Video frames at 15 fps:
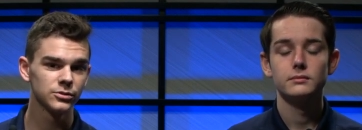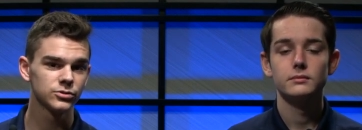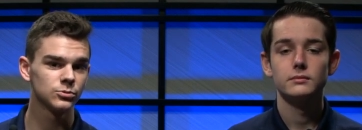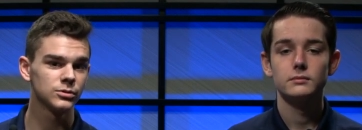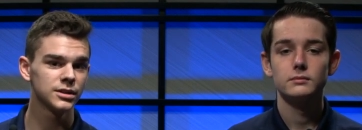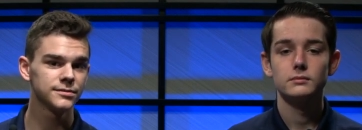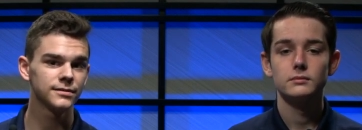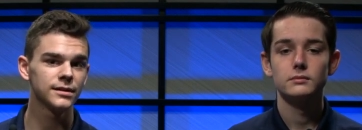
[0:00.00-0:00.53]
Speaker 1: and
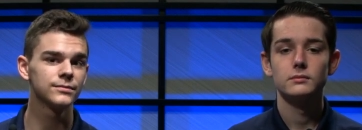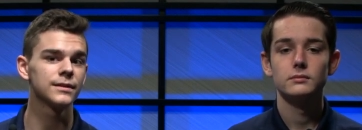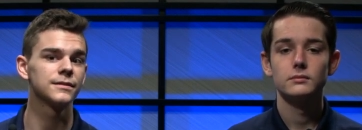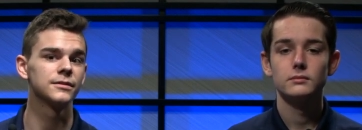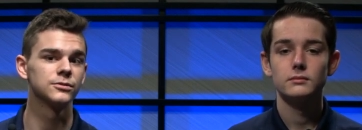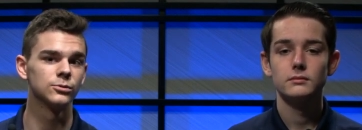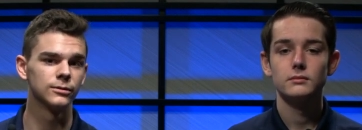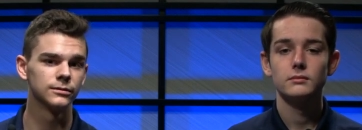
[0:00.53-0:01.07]
25 at the
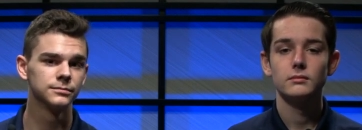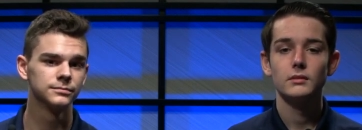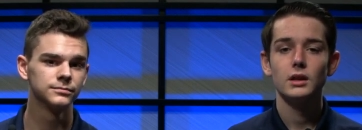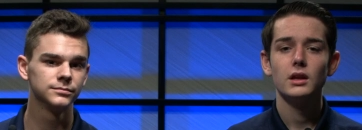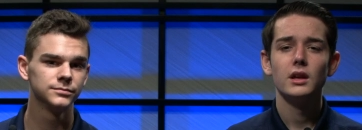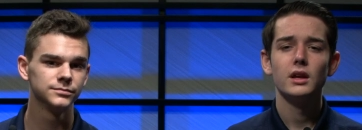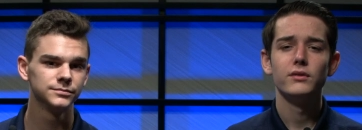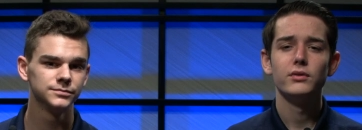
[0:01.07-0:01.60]
door.
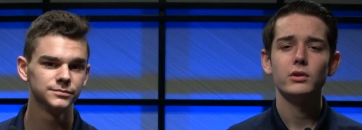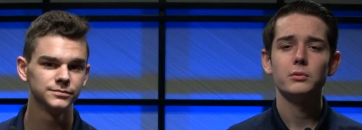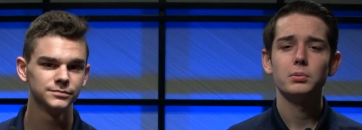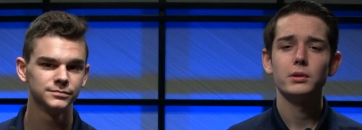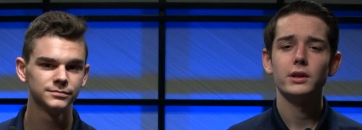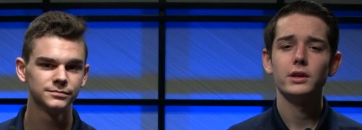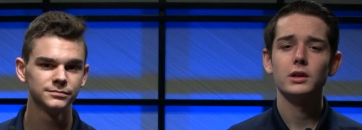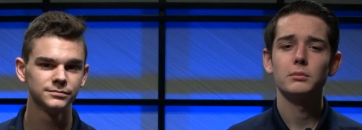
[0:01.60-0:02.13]
Speaker 2: If you are
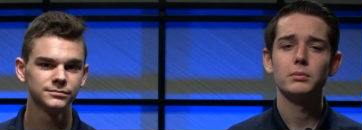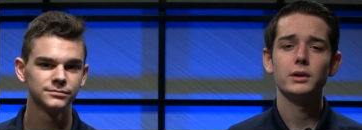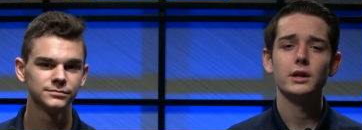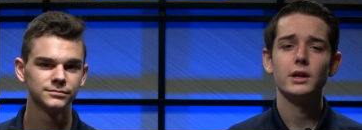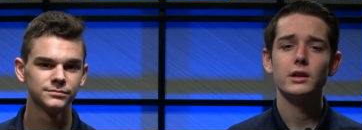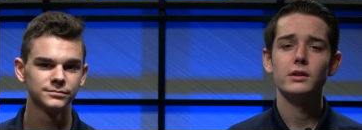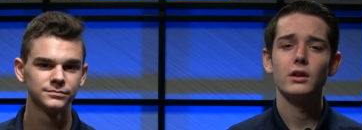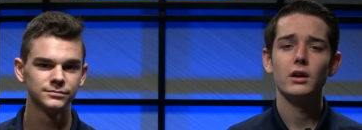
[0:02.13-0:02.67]
planning on bringing
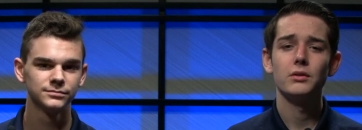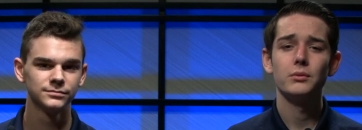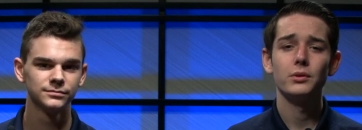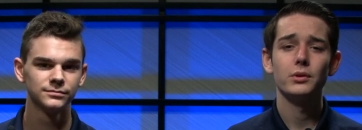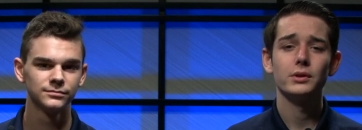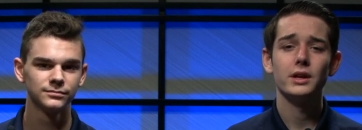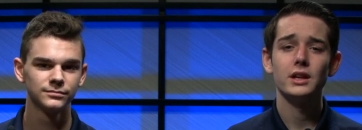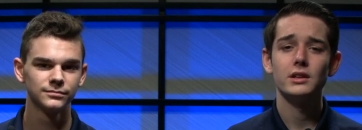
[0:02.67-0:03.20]
a
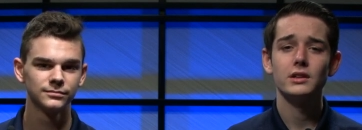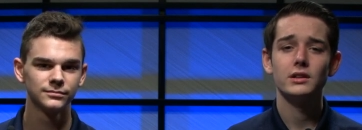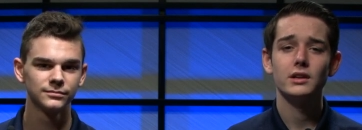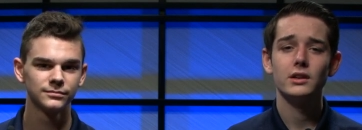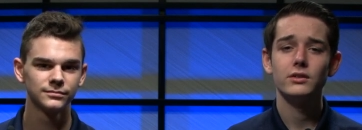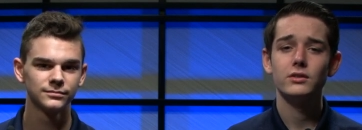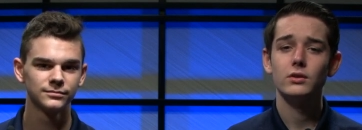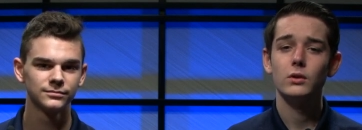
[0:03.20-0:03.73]
non-Willow Canyon
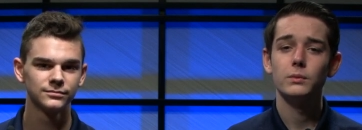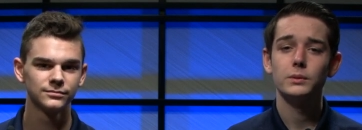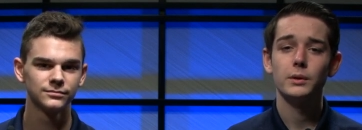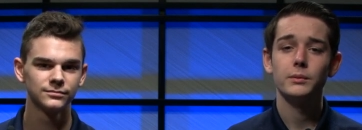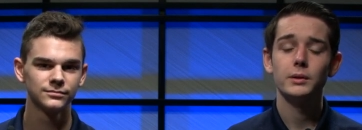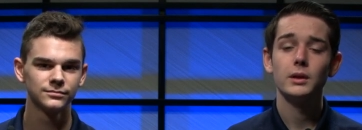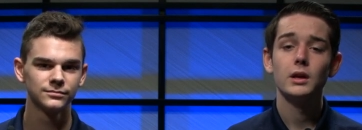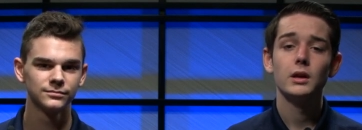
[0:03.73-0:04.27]
guest to
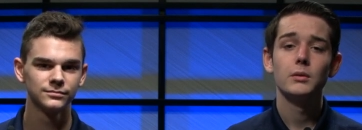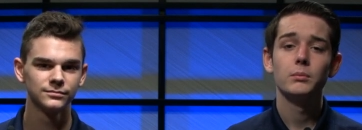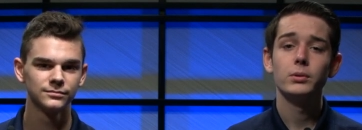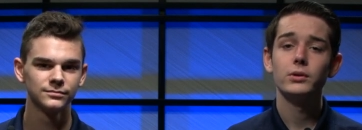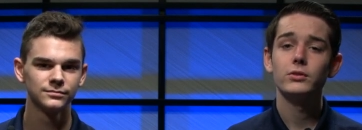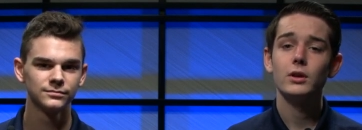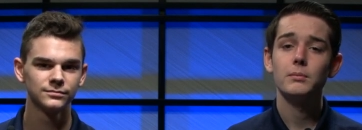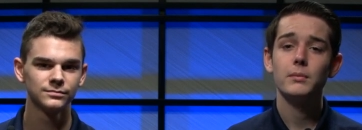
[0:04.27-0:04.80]
homecoming, please
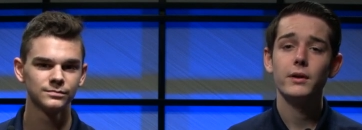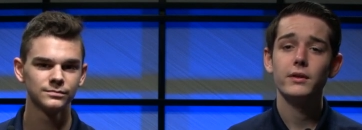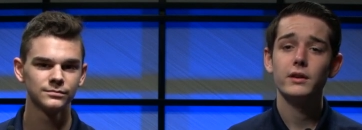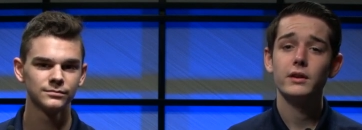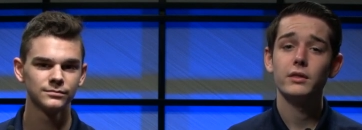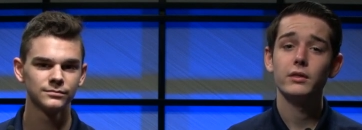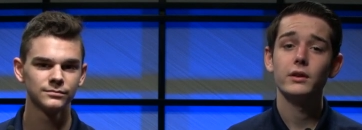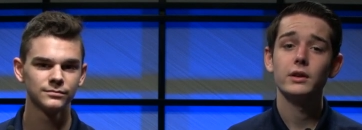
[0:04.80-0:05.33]
stop by the
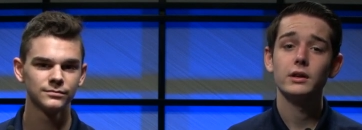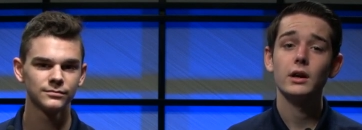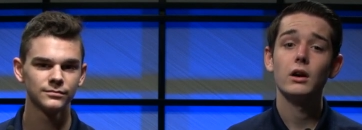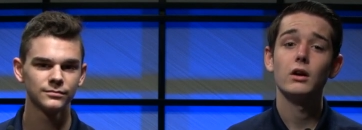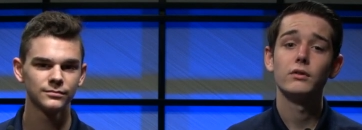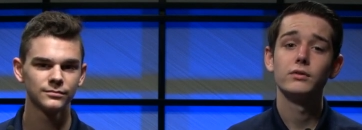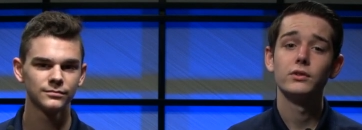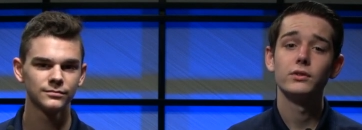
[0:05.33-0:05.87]
athletic
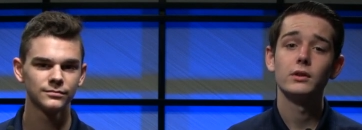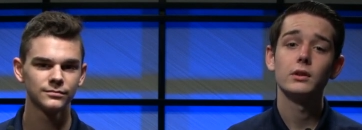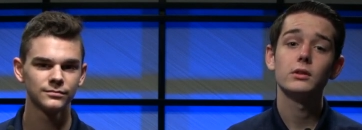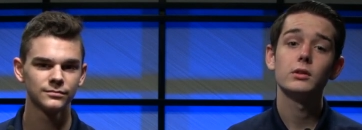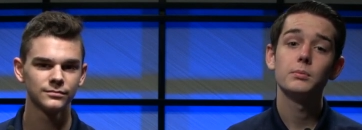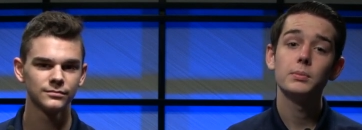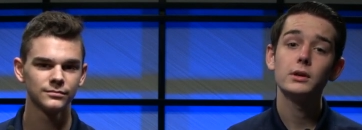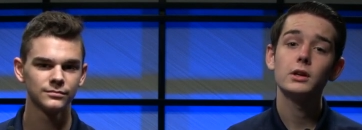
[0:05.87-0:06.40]
office
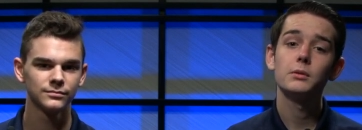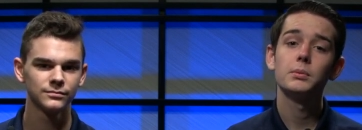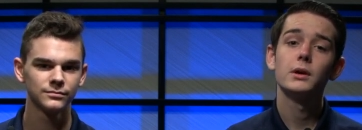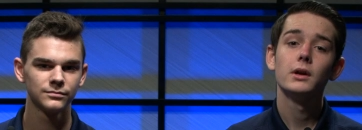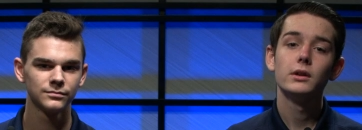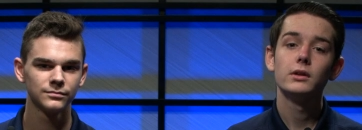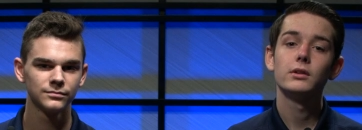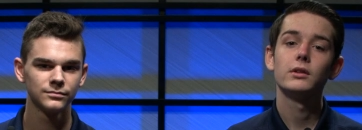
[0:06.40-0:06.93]
to pick up
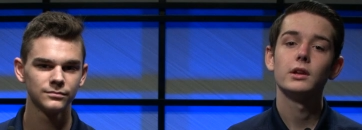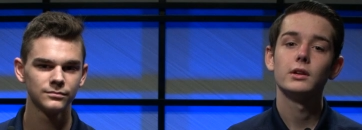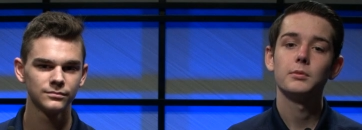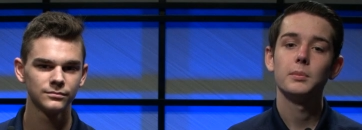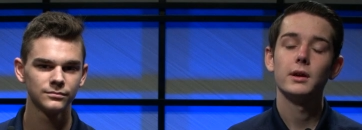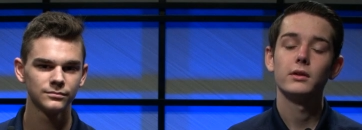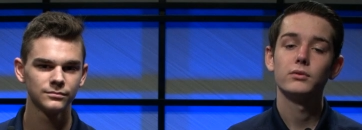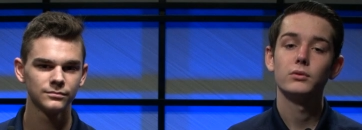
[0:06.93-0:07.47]
your dance
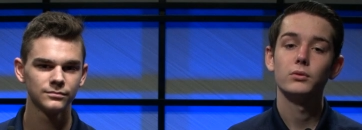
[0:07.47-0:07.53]
pass